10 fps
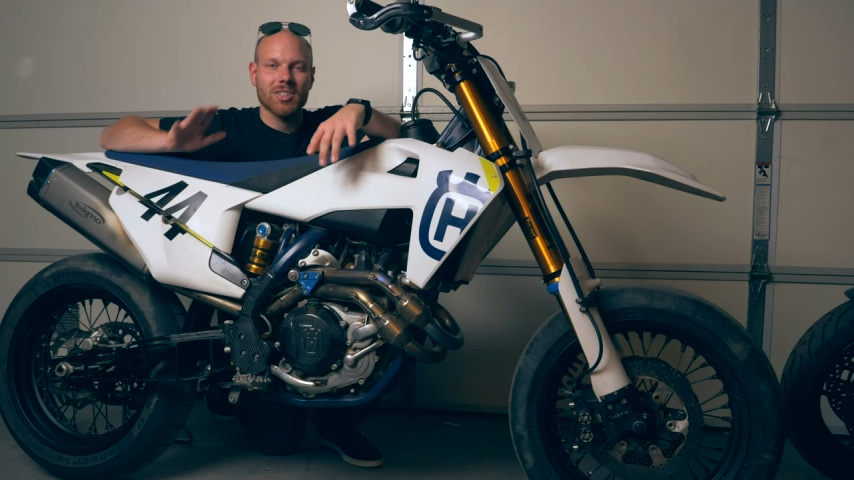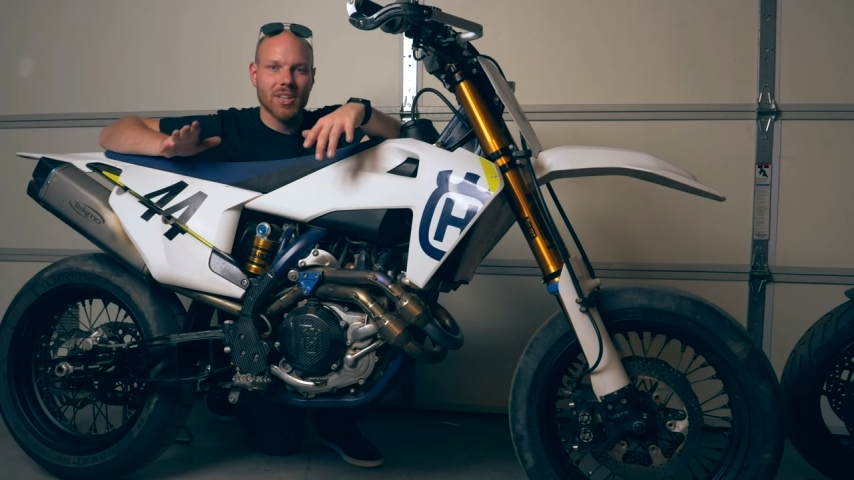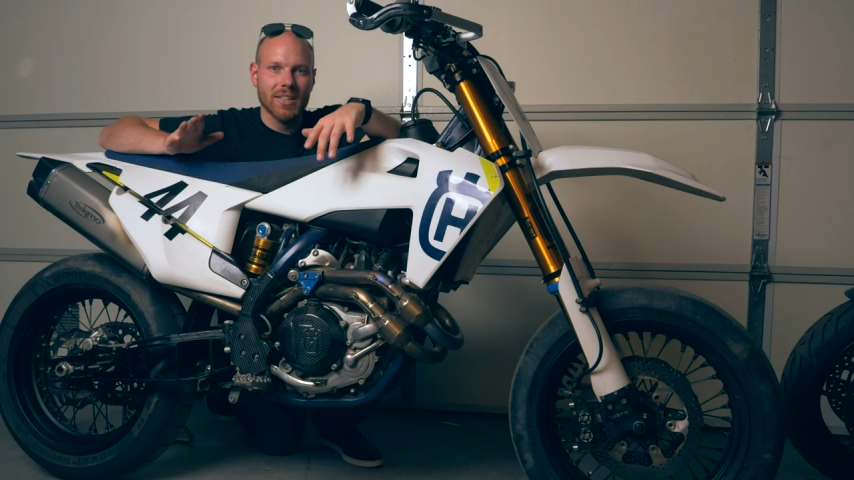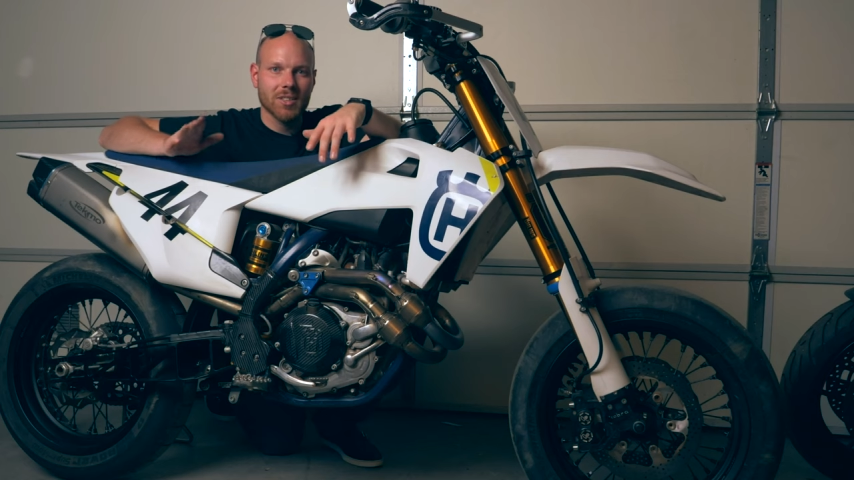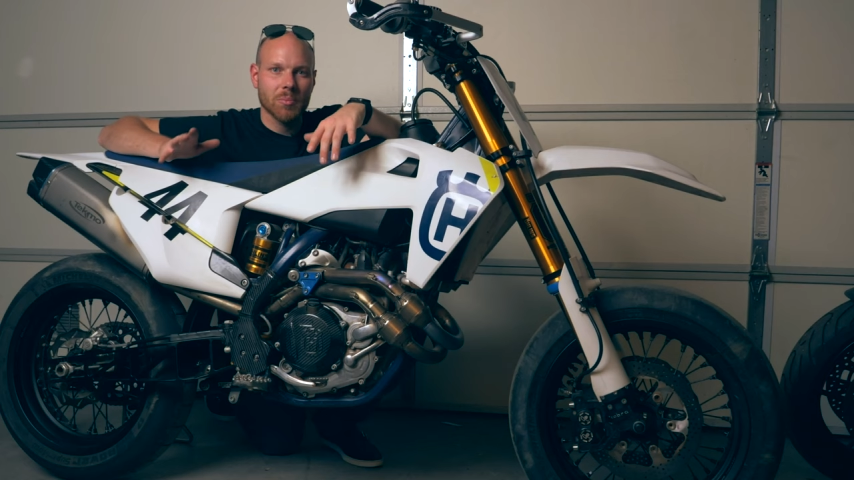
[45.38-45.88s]

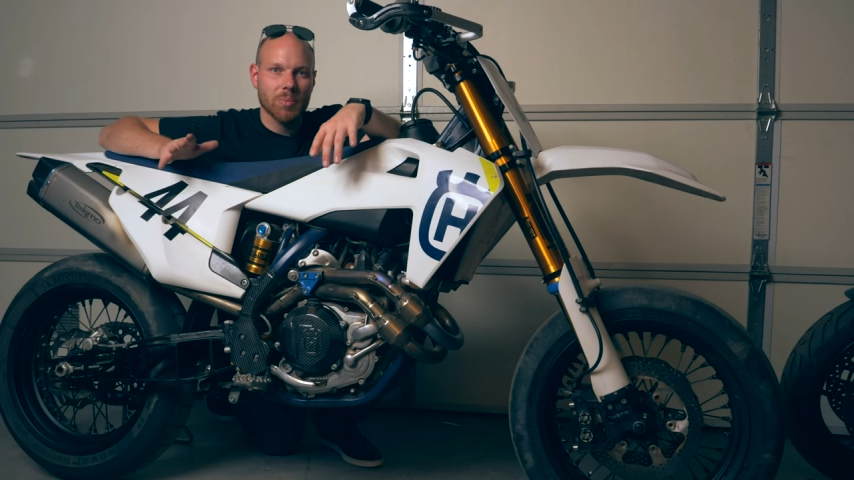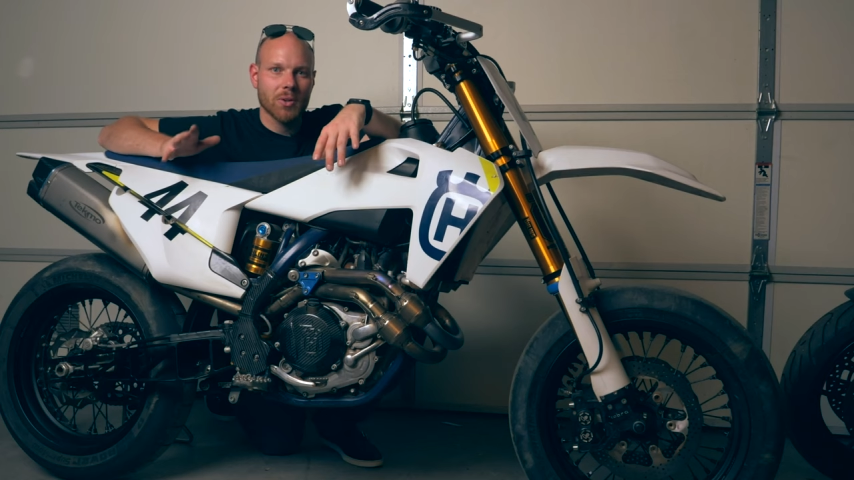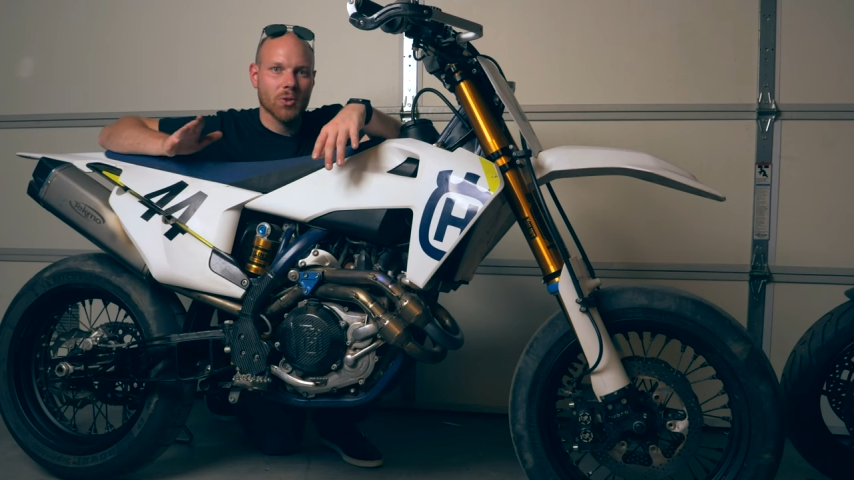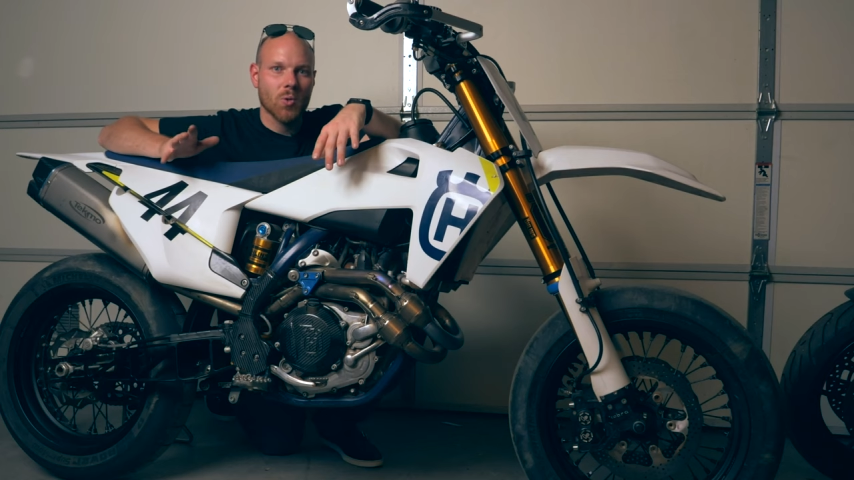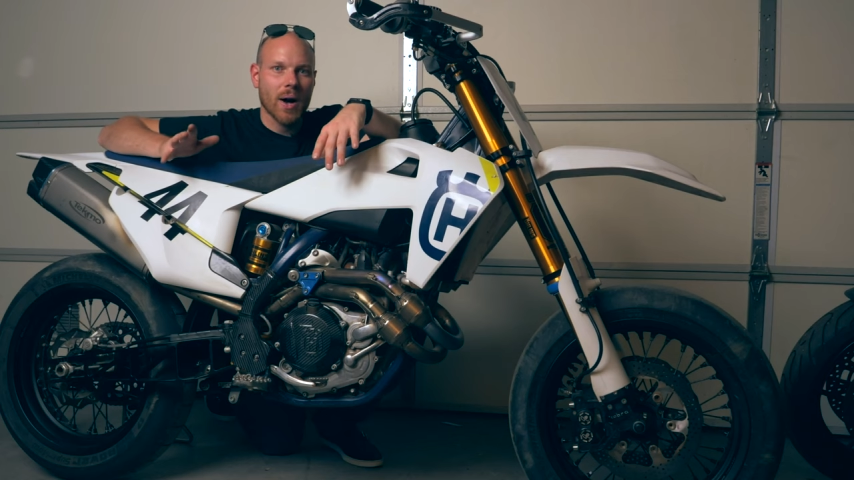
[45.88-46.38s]
changed the
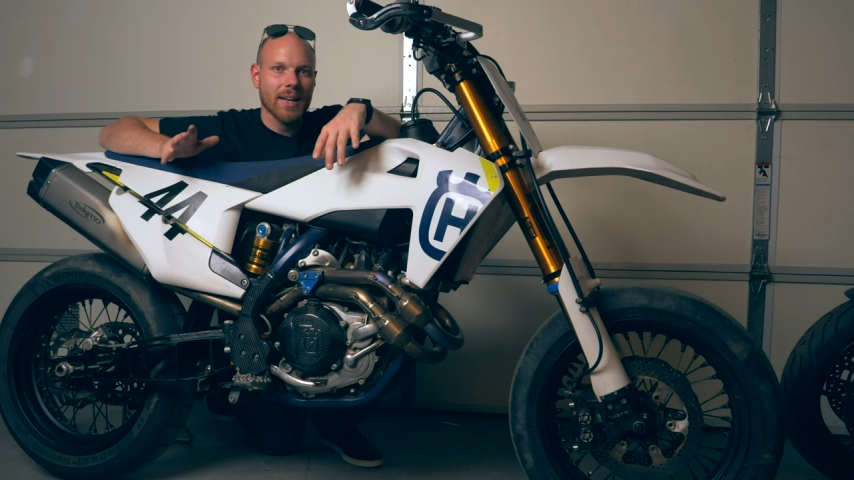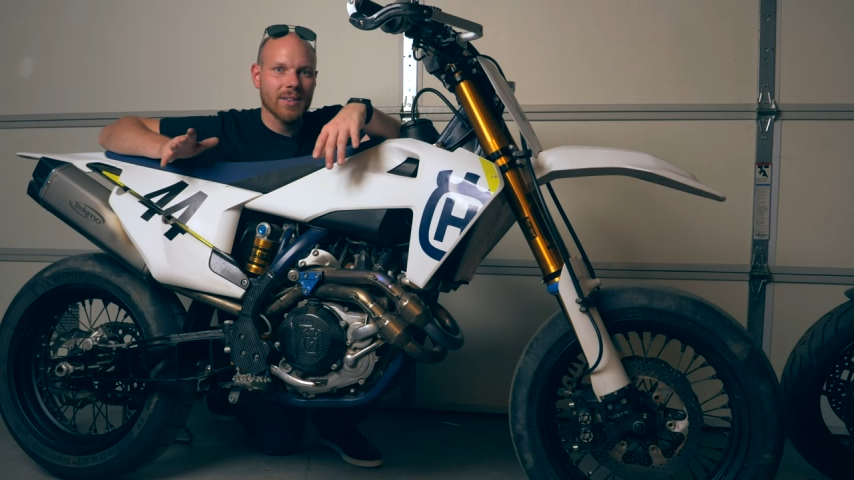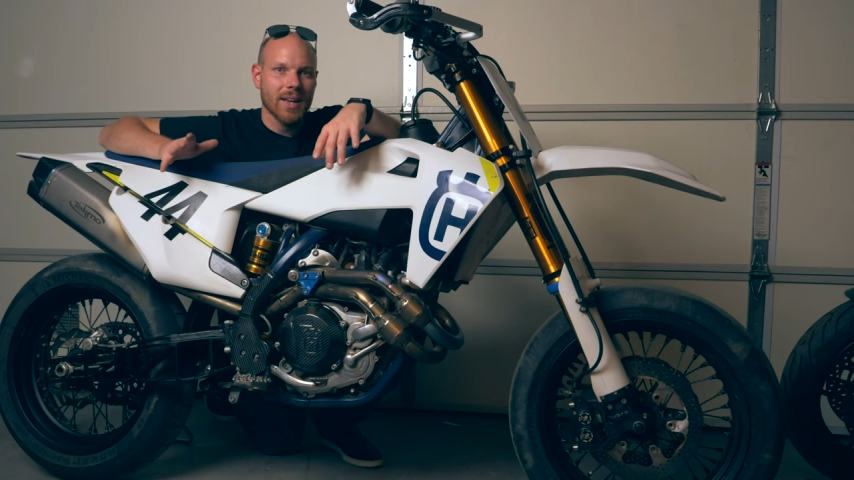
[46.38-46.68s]
build quite a